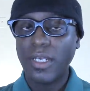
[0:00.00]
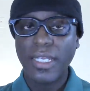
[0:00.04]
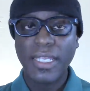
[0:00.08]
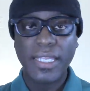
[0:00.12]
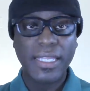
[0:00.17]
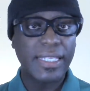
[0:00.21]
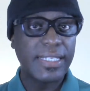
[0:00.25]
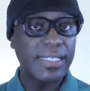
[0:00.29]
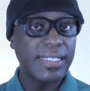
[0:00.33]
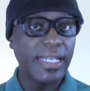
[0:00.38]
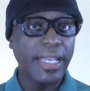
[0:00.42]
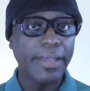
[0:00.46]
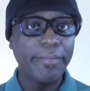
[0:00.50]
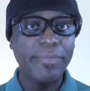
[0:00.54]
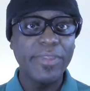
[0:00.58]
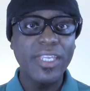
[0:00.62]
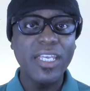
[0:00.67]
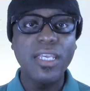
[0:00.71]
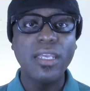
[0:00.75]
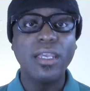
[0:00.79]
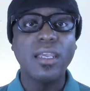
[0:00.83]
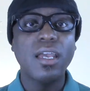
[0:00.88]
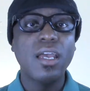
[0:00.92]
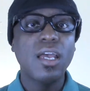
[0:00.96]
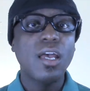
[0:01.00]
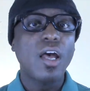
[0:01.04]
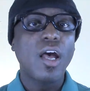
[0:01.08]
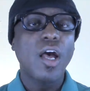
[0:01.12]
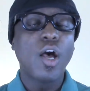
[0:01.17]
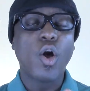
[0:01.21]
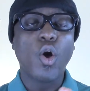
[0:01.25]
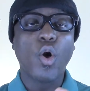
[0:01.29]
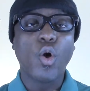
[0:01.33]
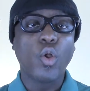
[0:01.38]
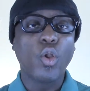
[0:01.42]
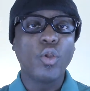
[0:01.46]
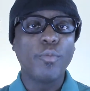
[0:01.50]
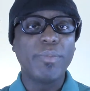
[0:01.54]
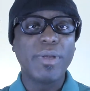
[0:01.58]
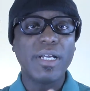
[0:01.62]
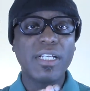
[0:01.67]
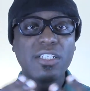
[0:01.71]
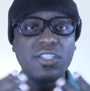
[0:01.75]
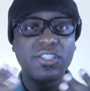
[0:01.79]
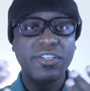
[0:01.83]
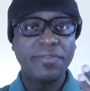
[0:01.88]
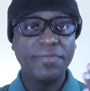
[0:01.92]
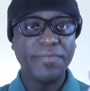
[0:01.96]
the same thing, a whole
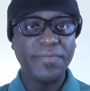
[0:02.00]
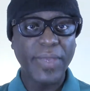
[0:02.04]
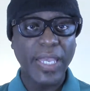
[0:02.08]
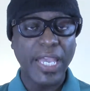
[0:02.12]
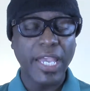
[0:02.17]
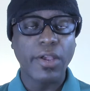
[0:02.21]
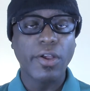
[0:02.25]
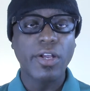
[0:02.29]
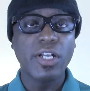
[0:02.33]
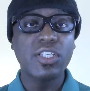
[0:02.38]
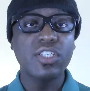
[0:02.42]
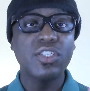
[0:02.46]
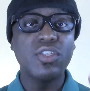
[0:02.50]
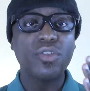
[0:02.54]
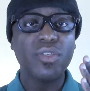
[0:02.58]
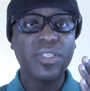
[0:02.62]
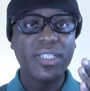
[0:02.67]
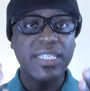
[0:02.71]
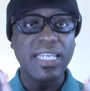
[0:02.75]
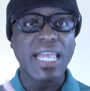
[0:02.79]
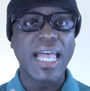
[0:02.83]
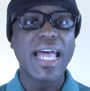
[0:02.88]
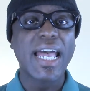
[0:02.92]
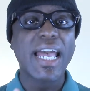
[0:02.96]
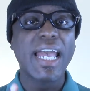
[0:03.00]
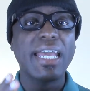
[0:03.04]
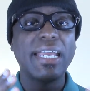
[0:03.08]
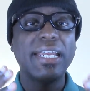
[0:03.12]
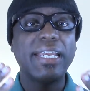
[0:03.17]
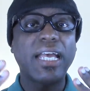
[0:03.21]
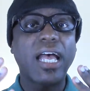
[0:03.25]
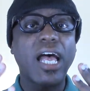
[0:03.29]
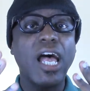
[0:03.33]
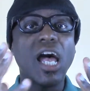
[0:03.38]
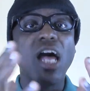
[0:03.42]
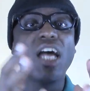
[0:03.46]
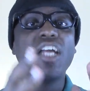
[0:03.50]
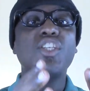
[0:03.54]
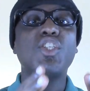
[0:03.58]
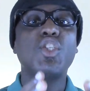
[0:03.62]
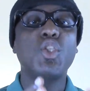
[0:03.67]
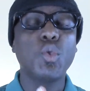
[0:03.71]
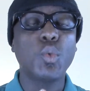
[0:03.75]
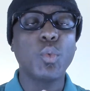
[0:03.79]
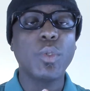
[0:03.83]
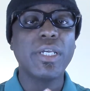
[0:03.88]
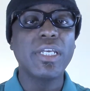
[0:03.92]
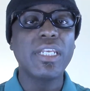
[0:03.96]
bunch of parents to sign
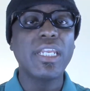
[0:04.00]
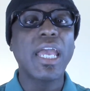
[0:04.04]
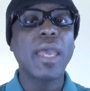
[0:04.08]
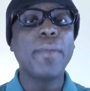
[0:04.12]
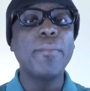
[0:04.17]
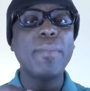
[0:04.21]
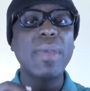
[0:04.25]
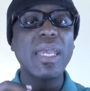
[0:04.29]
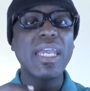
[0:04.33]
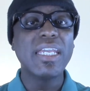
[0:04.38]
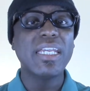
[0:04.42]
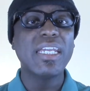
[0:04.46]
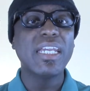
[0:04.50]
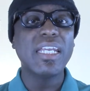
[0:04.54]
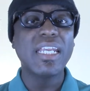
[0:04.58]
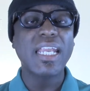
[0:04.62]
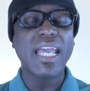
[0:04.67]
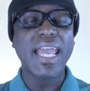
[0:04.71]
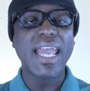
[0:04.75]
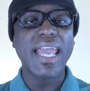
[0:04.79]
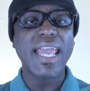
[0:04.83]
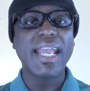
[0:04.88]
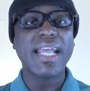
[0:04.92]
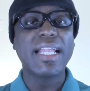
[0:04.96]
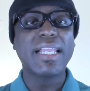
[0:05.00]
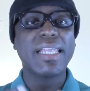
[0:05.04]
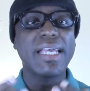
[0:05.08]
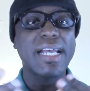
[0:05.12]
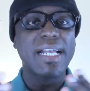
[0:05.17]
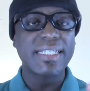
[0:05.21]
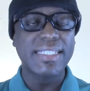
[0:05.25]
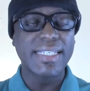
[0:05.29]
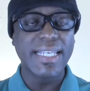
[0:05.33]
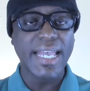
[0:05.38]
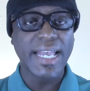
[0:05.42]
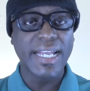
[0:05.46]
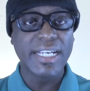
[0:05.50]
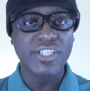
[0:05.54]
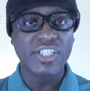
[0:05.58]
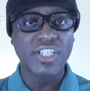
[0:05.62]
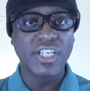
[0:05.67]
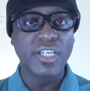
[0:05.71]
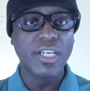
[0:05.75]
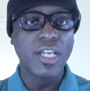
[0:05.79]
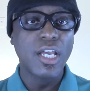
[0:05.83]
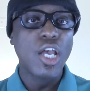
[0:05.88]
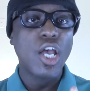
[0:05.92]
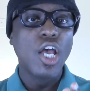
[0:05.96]
onto it and make it a class
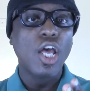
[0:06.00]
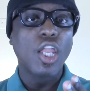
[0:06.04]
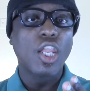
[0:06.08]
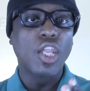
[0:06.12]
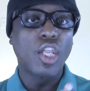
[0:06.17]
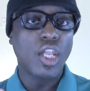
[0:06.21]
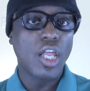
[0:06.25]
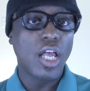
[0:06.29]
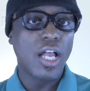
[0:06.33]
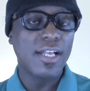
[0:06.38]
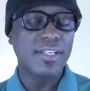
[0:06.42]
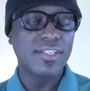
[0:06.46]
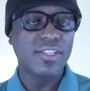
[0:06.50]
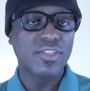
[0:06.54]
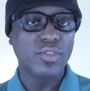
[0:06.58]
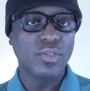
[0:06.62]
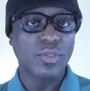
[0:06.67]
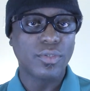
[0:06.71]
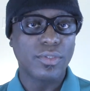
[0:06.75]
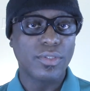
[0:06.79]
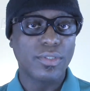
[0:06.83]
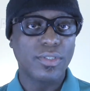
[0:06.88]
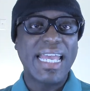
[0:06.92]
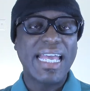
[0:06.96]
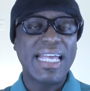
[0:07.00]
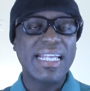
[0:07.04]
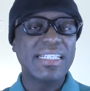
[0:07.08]
action lawsuit.